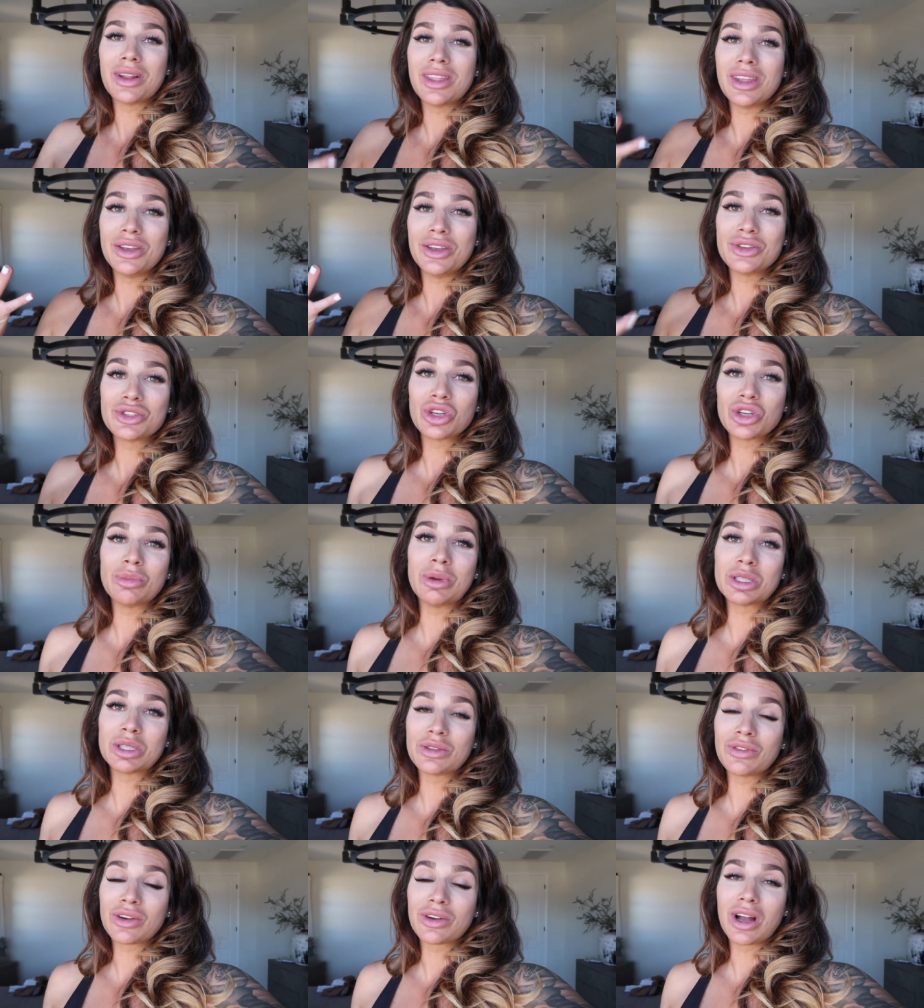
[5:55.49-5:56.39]
Thank you so
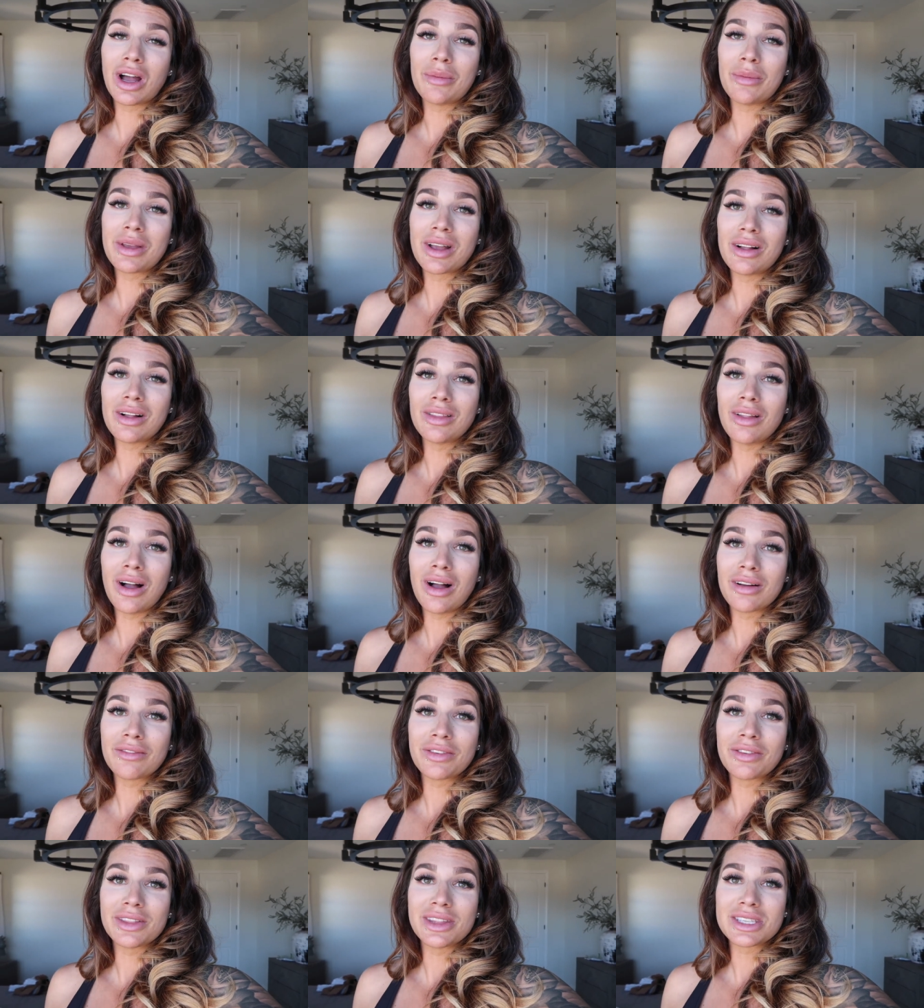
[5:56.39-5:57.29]
much for coming
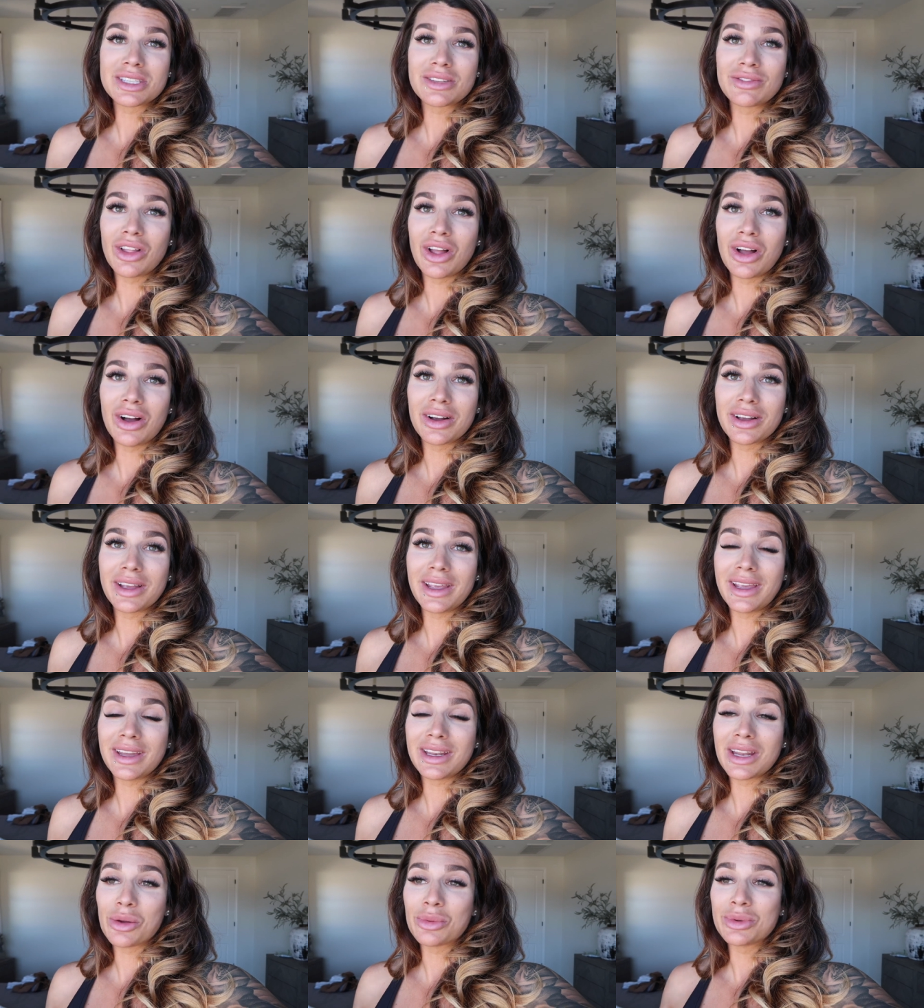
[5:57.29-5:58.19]
along for this vlog,
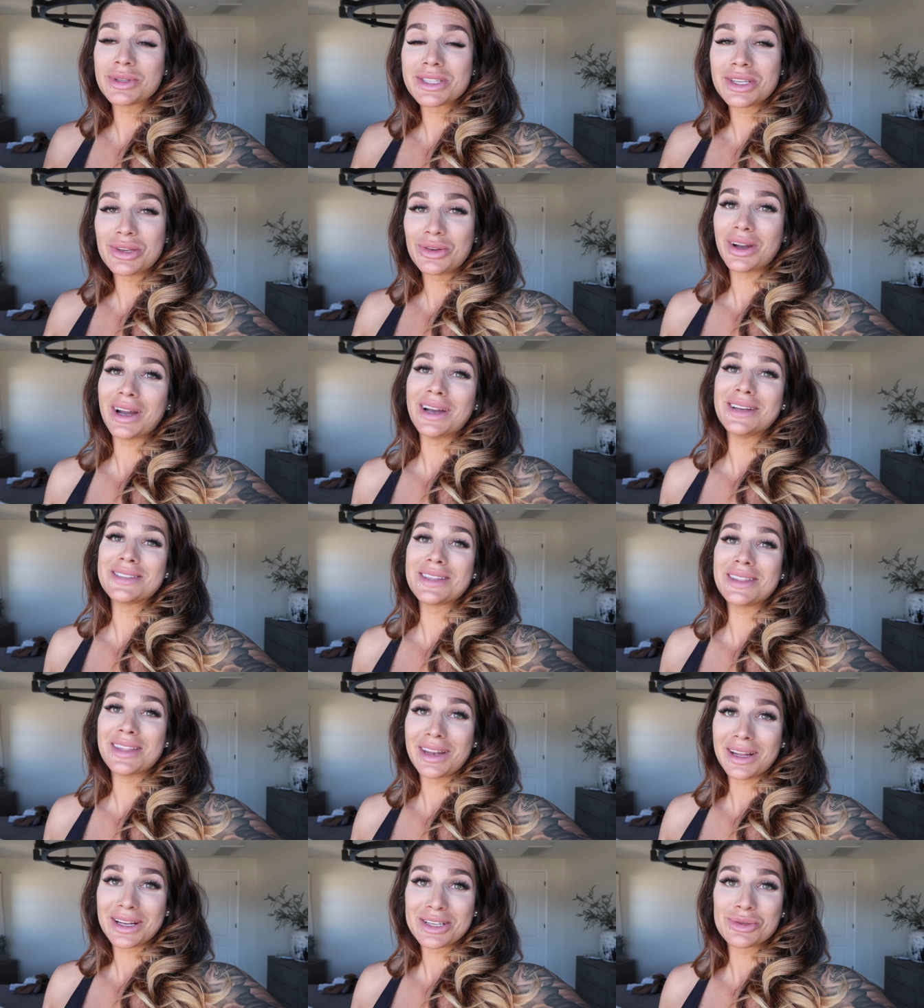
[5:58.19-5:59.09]
and I will see you guys
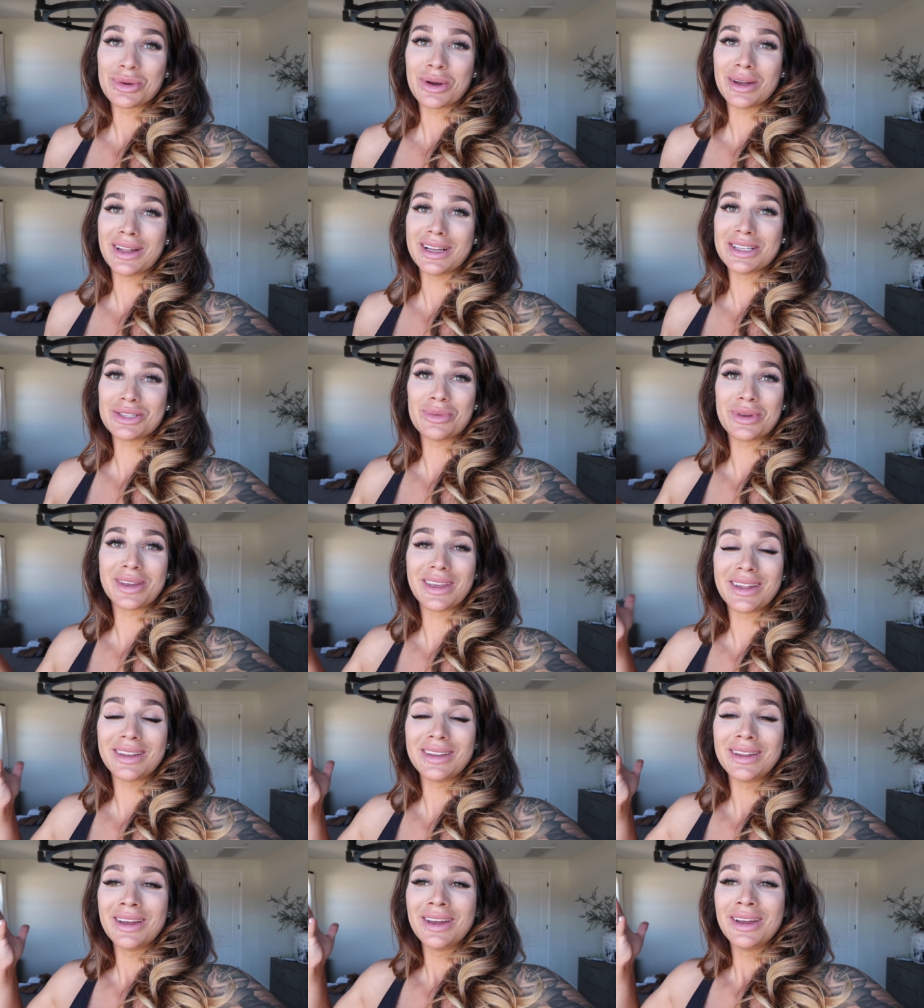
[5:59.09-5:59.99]
in the next one as we
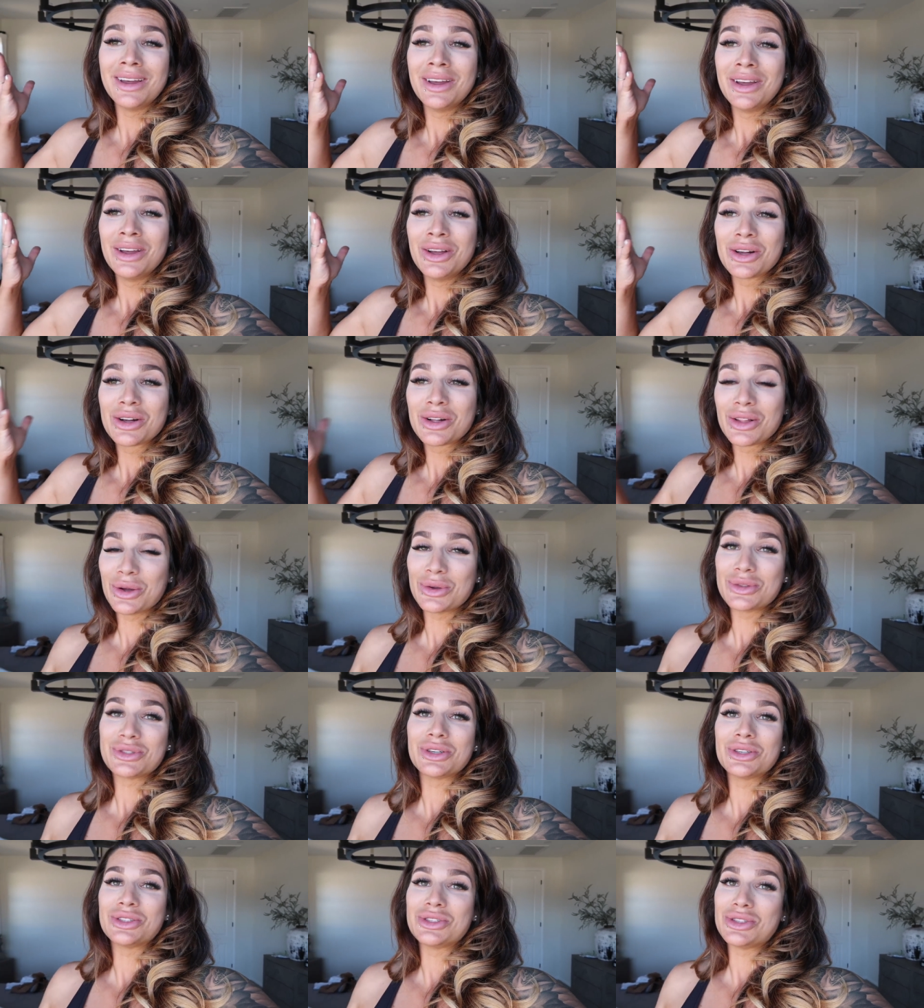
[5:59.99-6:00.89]
get closer